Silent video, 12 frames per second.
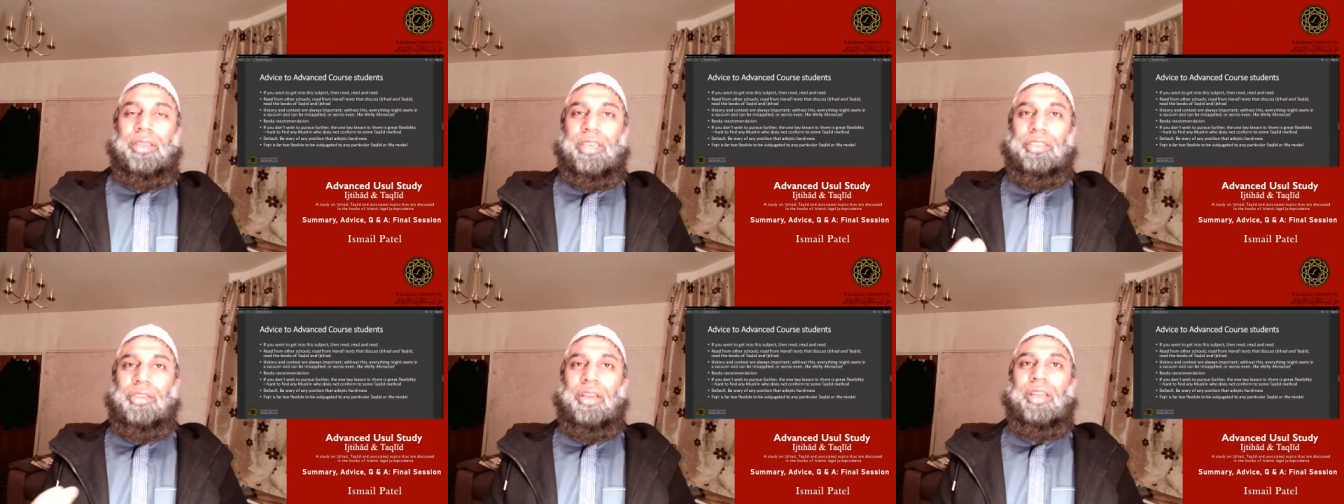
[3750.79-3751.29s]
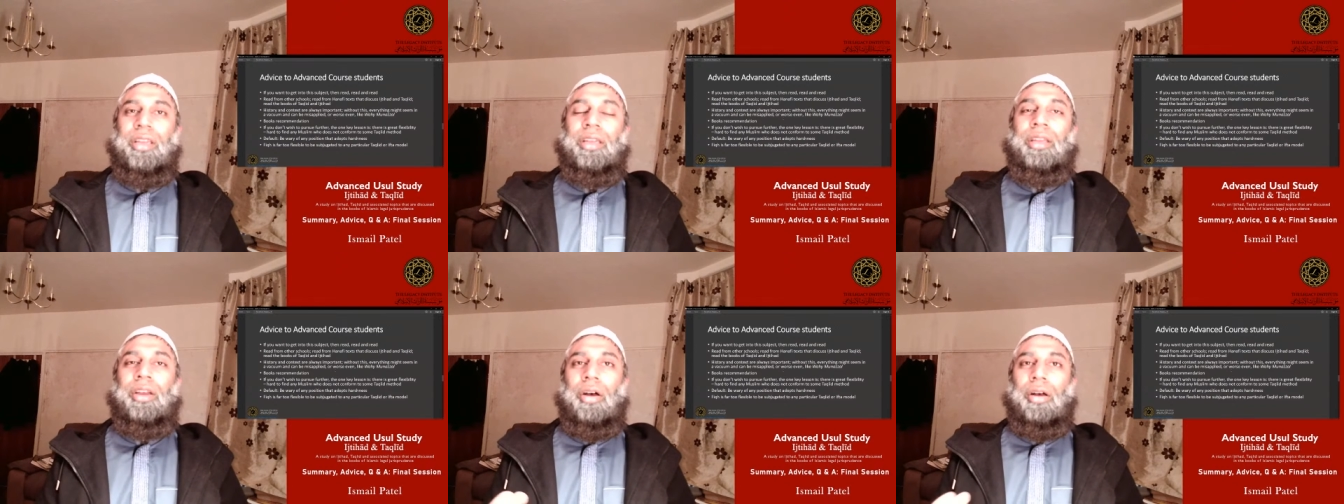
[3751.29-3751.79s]
his or
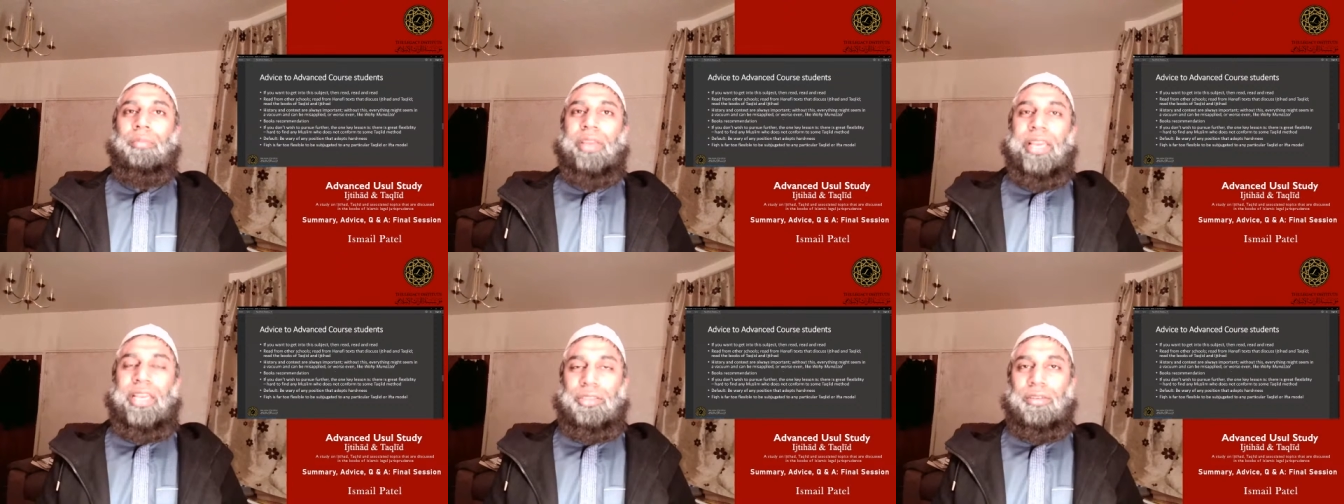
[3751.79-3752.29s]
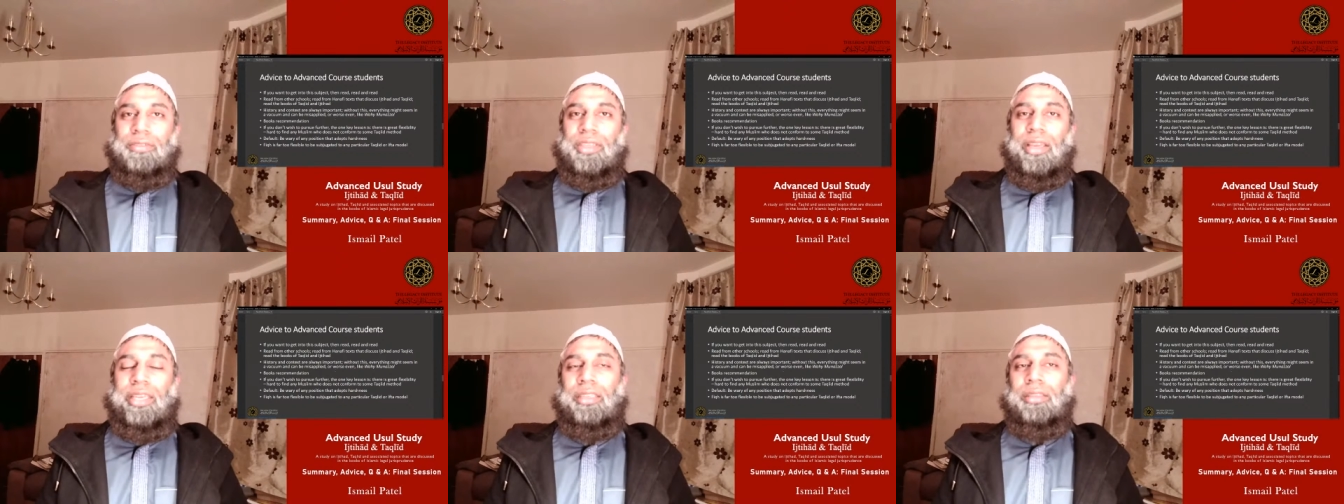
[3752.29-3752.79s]
her obligation of
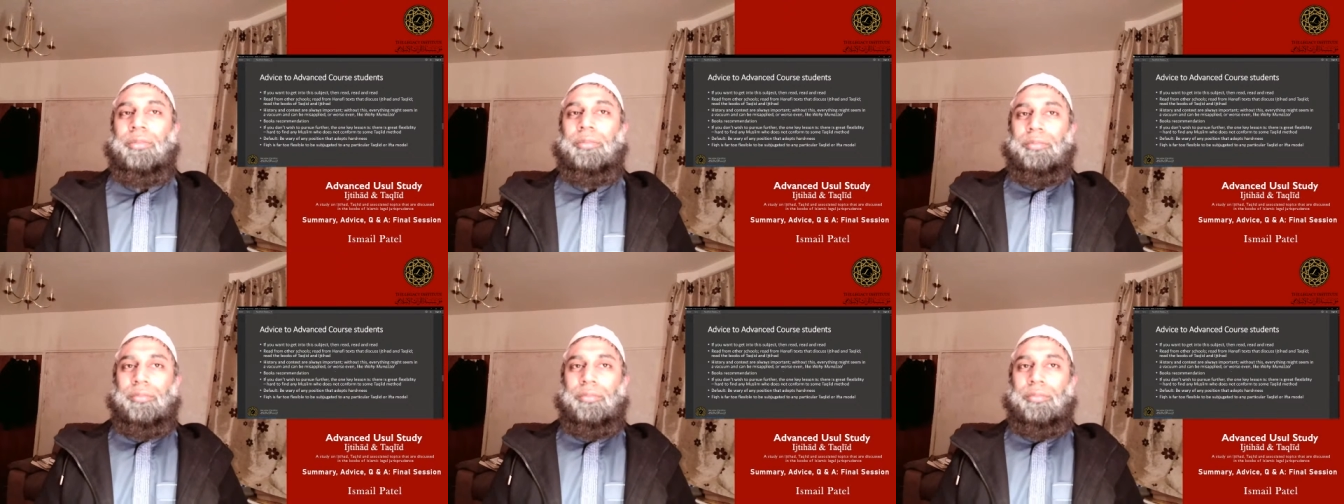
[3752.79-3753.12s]
taqlid.